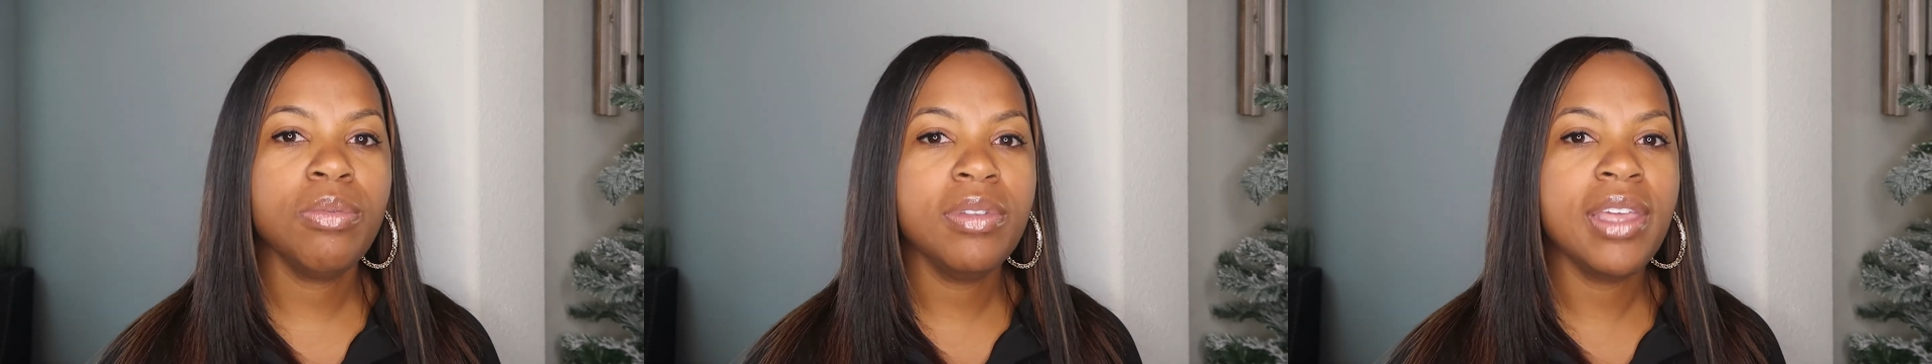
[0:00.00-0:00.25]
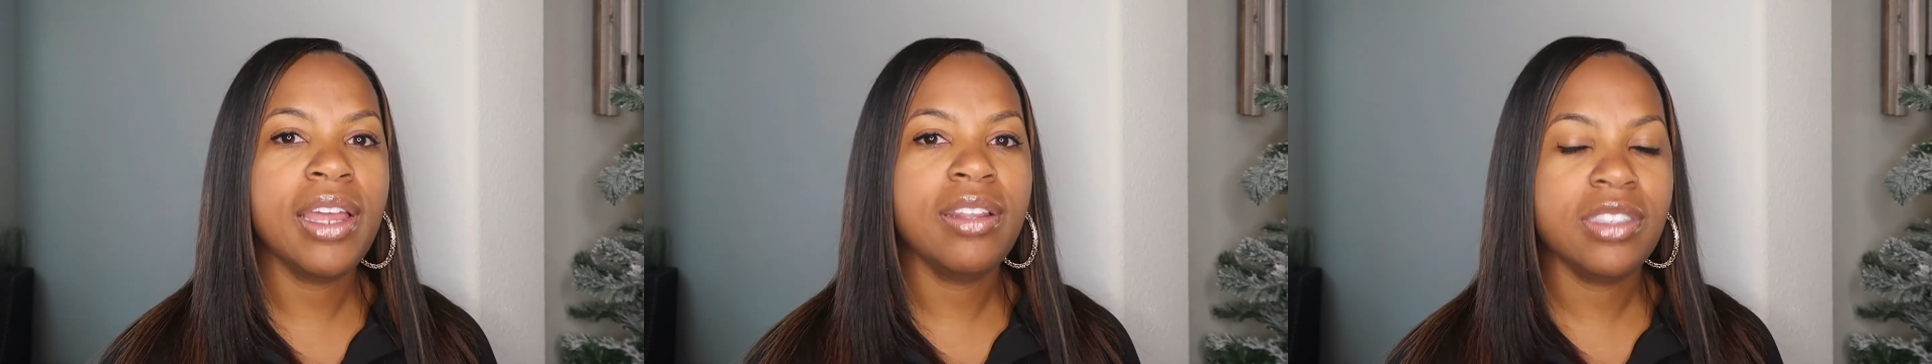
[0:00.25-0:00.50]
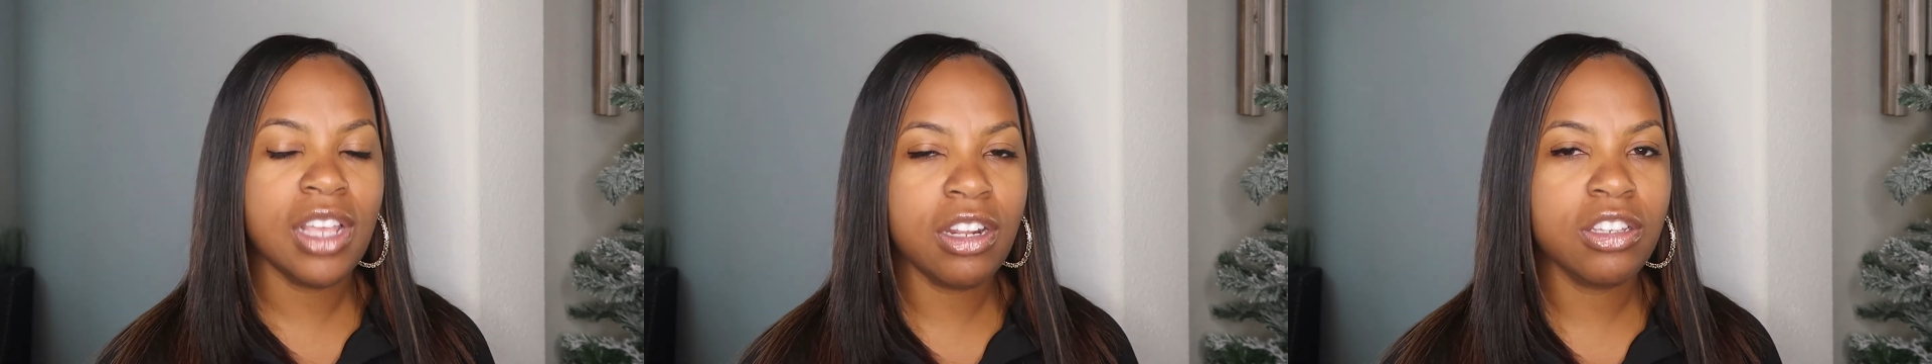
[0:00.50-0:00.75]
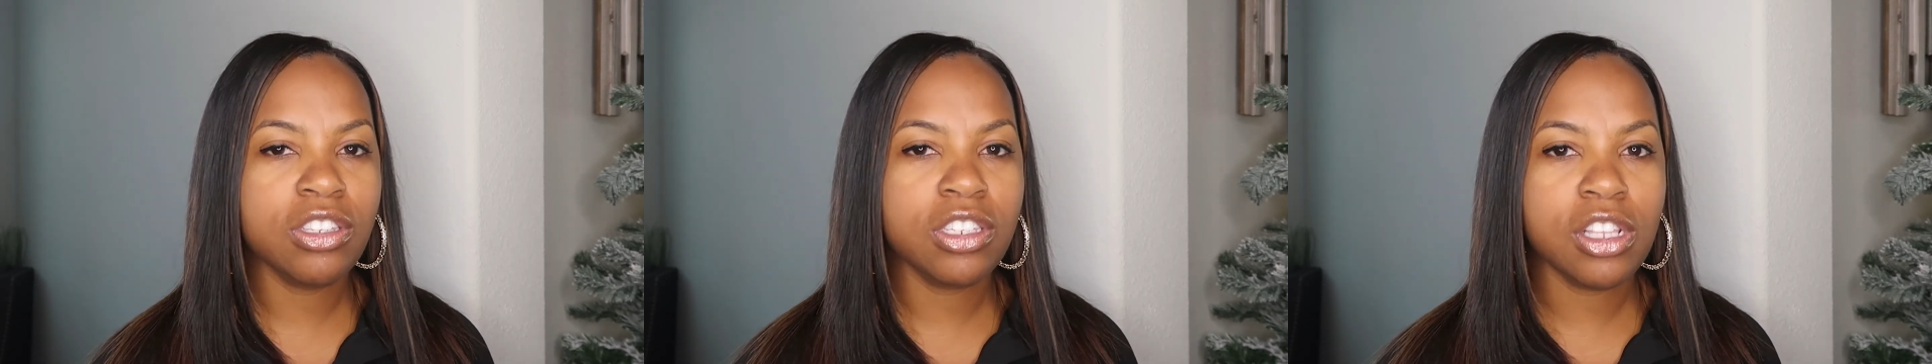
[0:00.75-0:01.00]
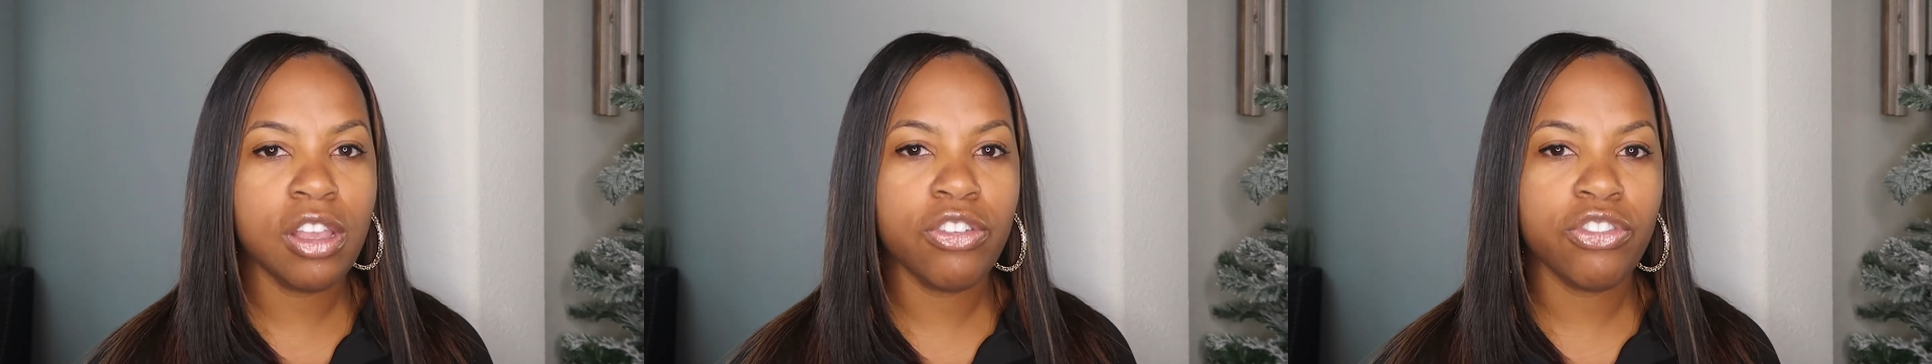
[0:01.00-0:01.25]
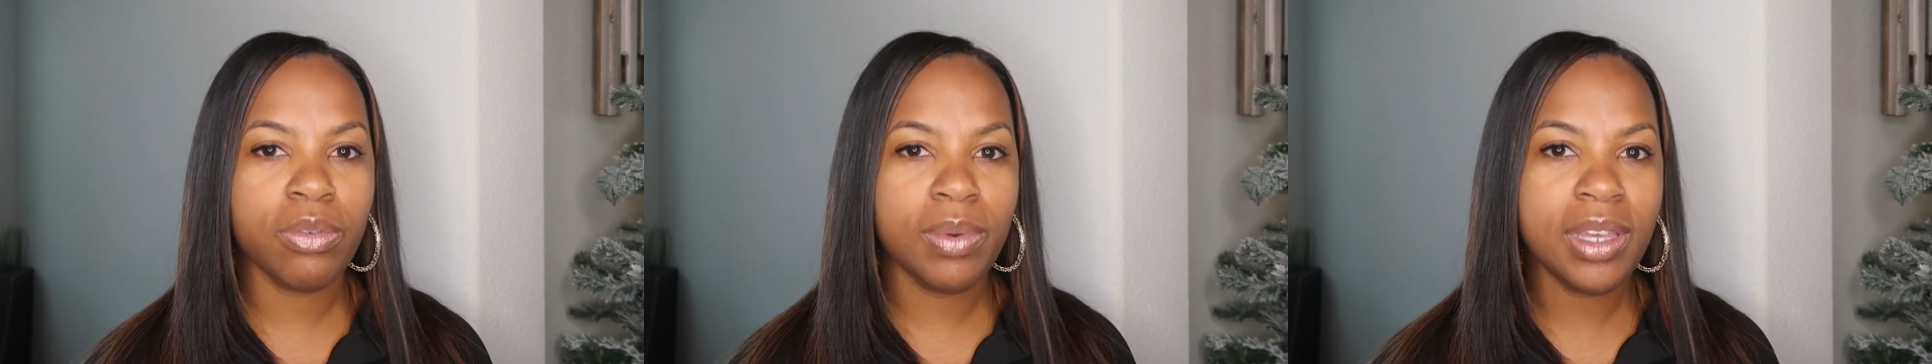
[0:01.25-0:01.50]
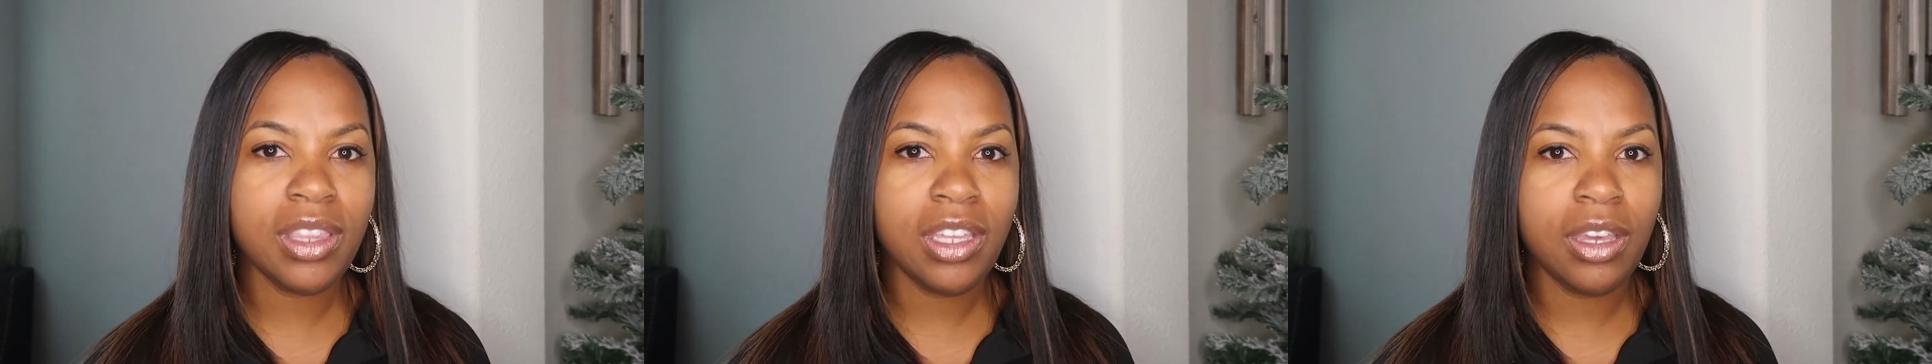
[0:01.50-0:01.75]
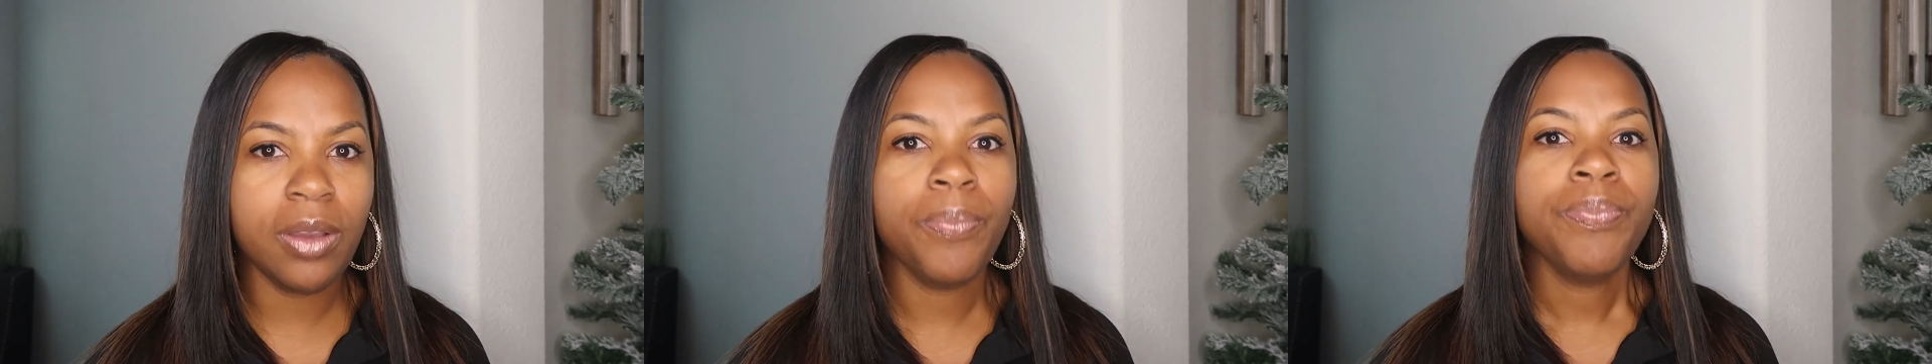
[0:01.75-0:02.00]
through that seller's disclosure with
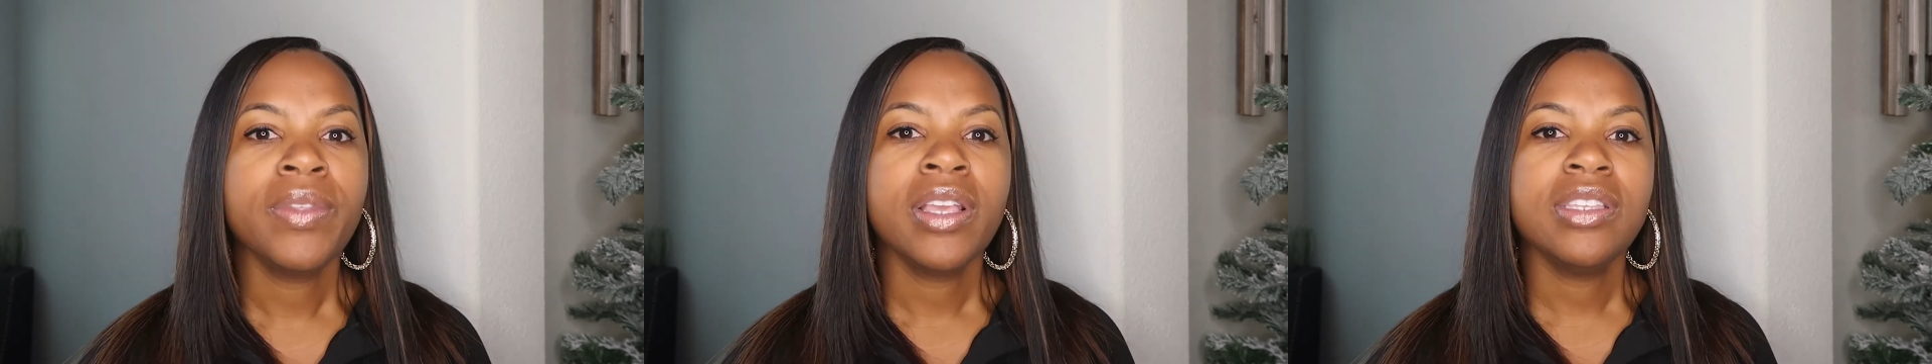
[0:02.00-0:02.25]
you